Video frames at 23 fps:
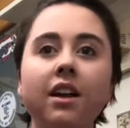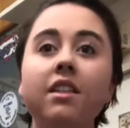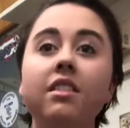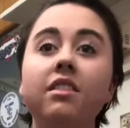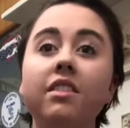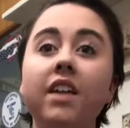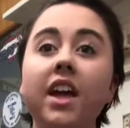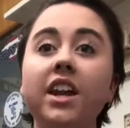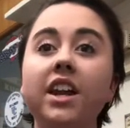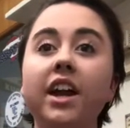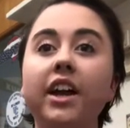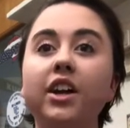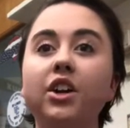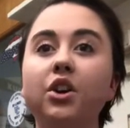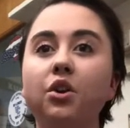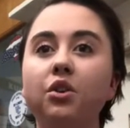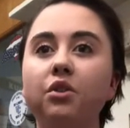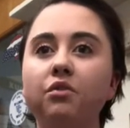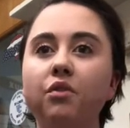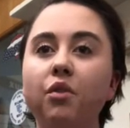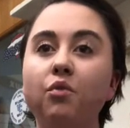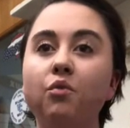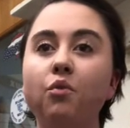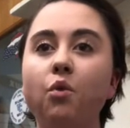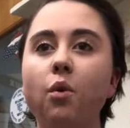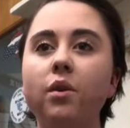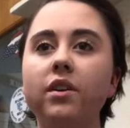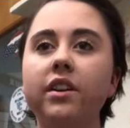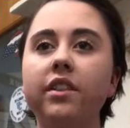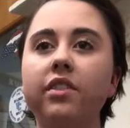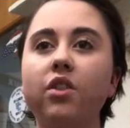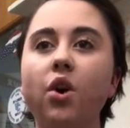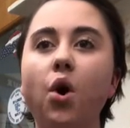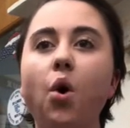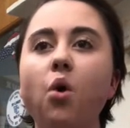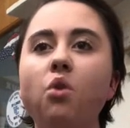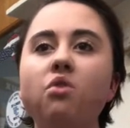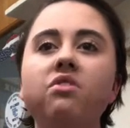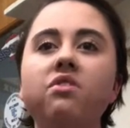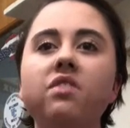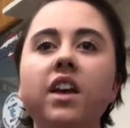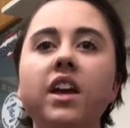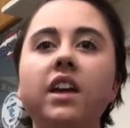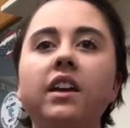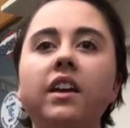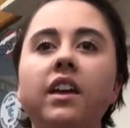Then I could have avoided the whole
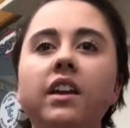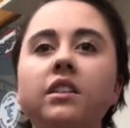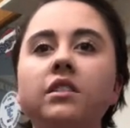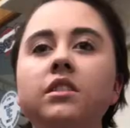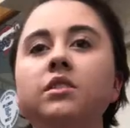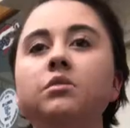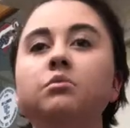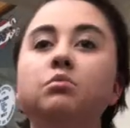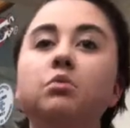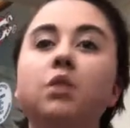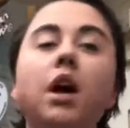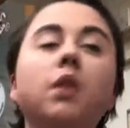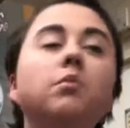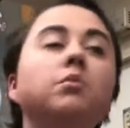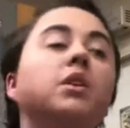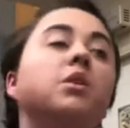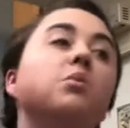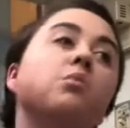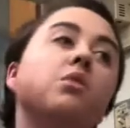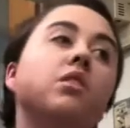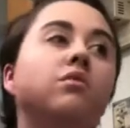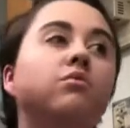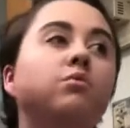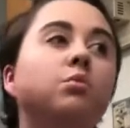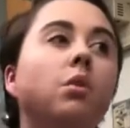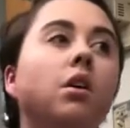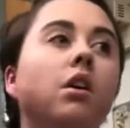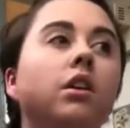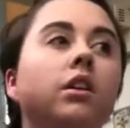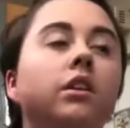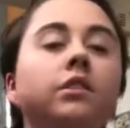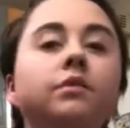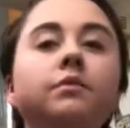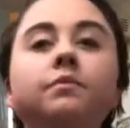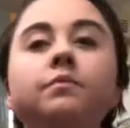thing and probably would have won.